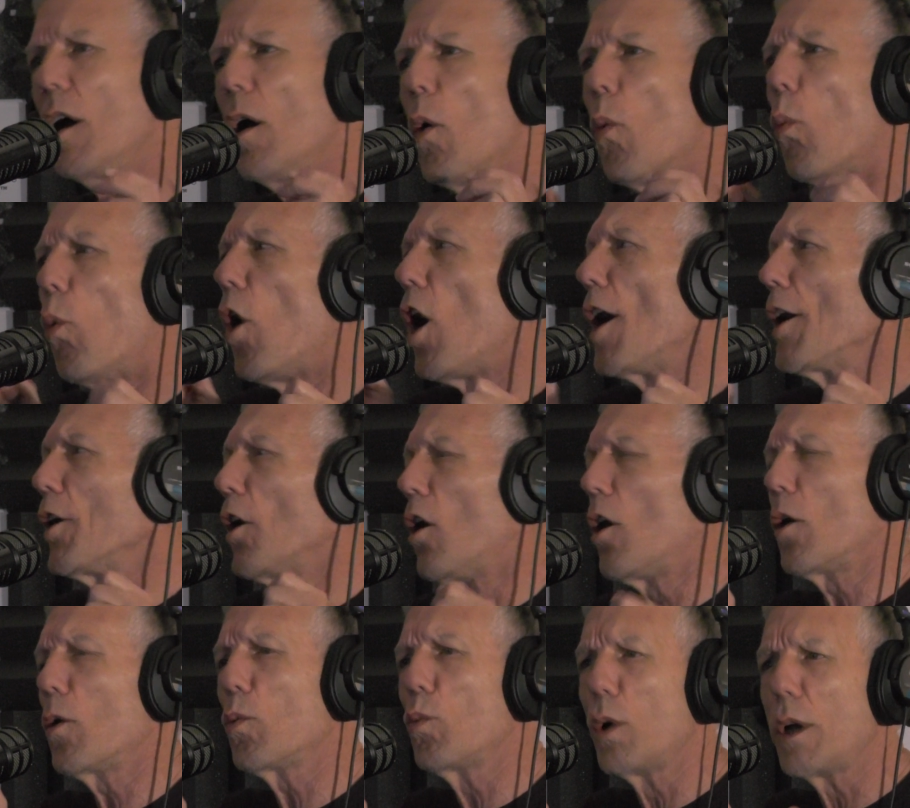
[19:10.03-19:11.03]
Why
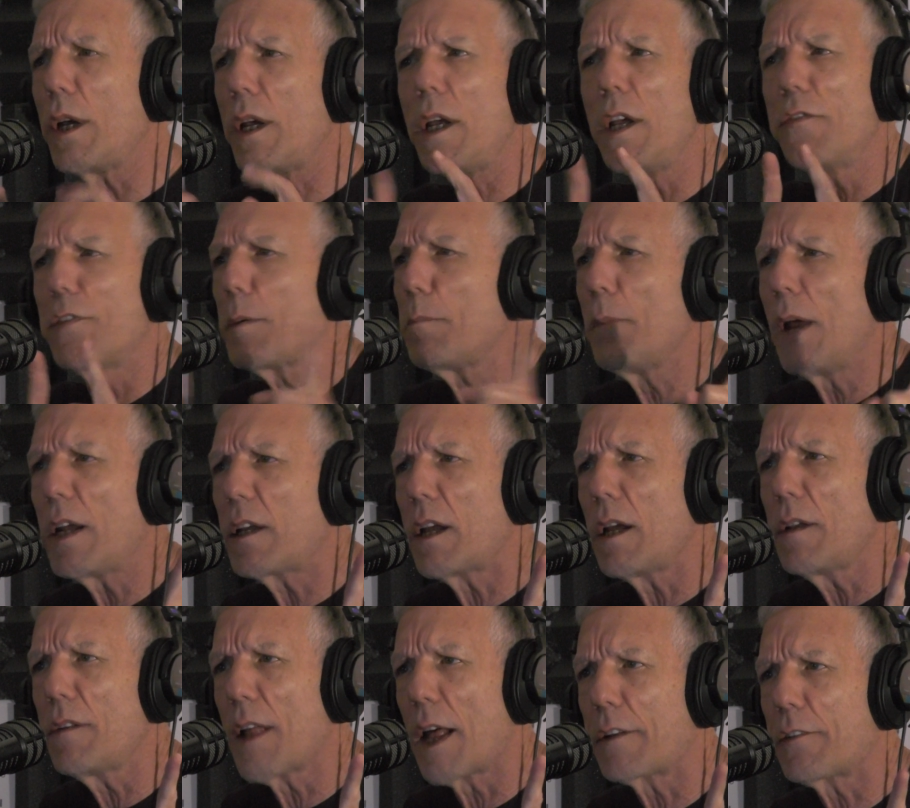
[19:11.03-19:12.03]
are we even
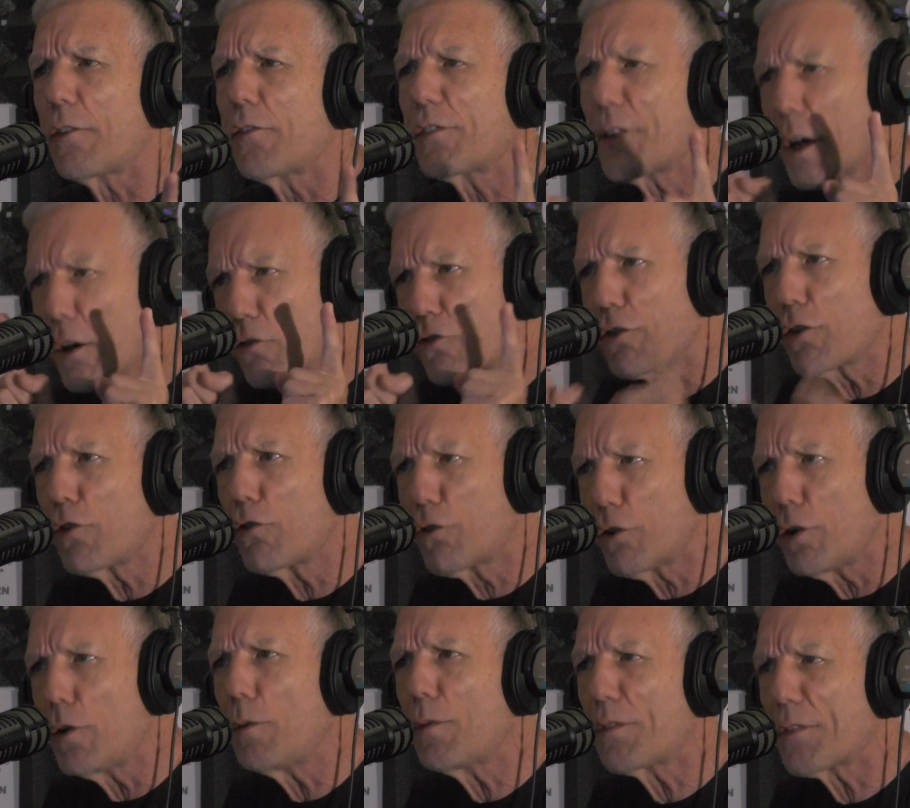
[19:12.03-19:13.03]
making that distinction, do
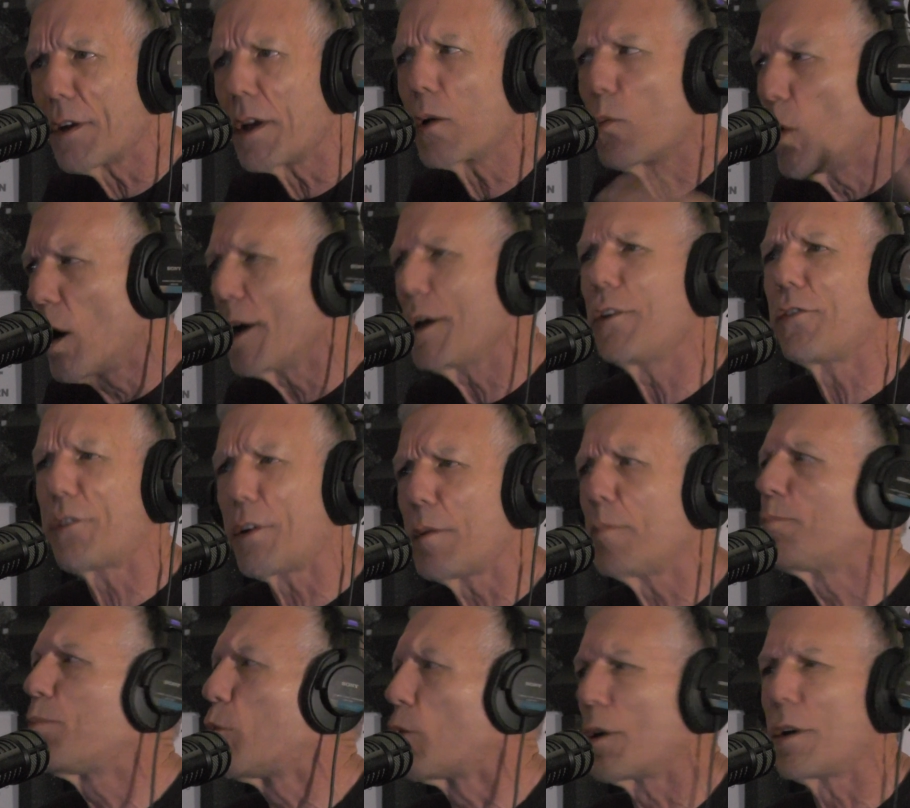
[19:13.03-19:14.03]
you think? Why is it
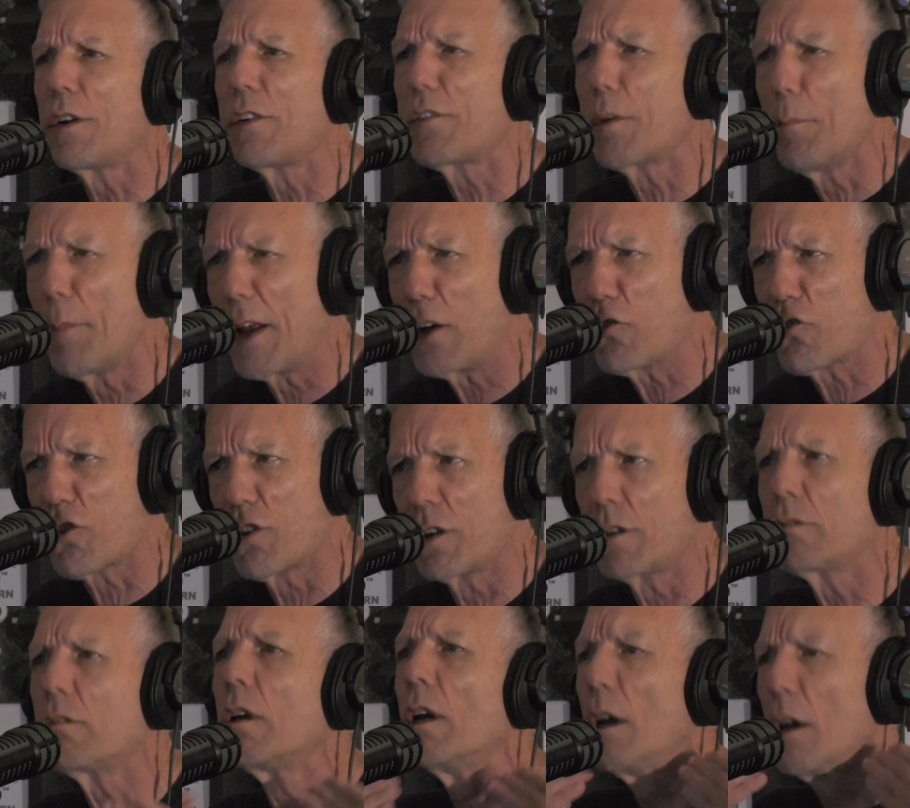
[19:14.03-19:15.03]
important to
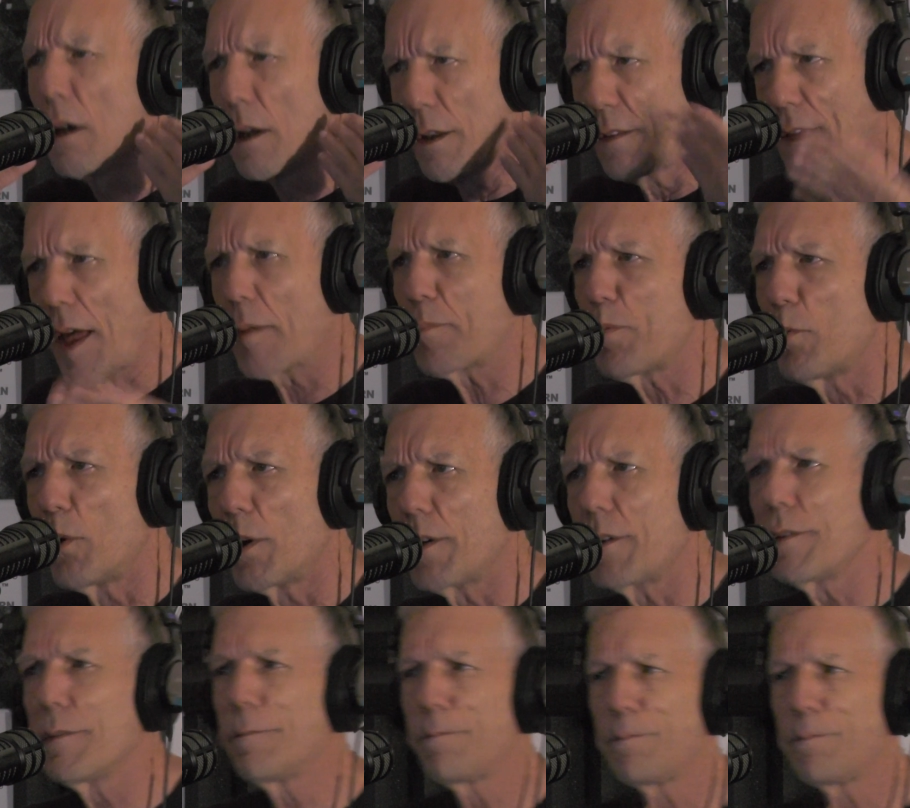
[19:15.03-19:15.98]
mention that point?